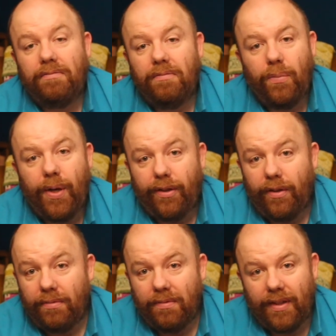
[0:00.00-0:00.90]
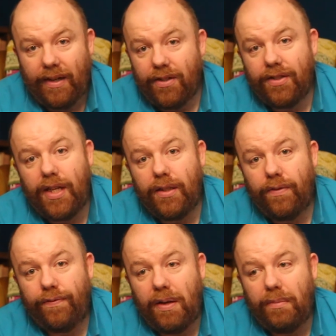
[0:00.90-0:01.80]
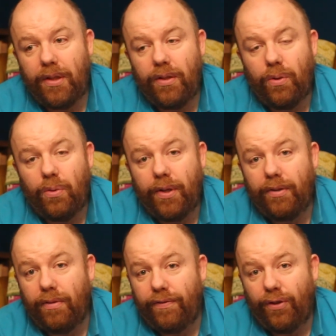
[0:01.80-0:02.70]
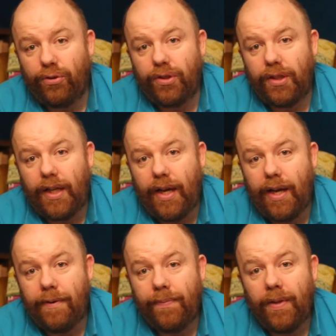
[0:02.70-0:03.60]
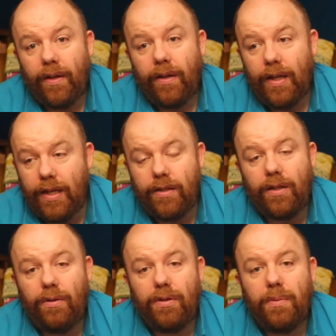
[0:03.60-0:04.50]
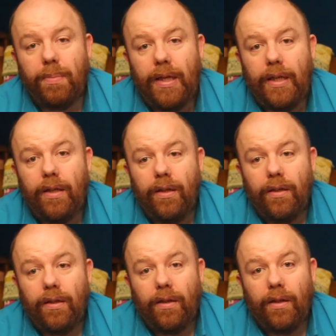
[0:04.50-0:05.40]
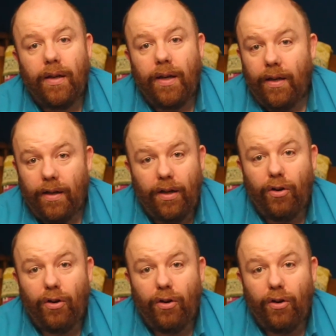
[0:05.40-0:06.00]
whether they're extended family or whether in foster care, is going to be an